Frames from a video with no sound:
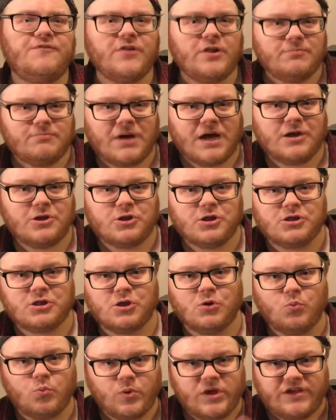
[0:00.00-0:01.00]
film manages
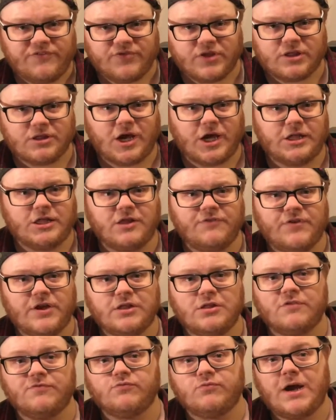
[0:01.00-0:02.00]
to weave the title
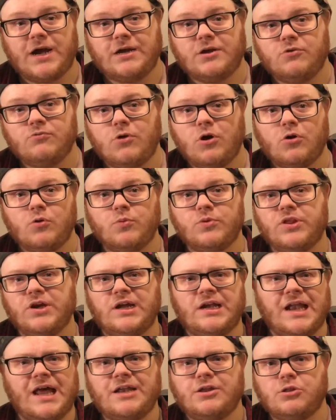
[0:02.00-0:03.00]
event of Ragnarok with the
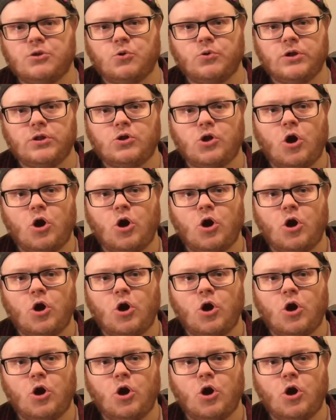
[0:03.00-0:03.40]
gladiatorial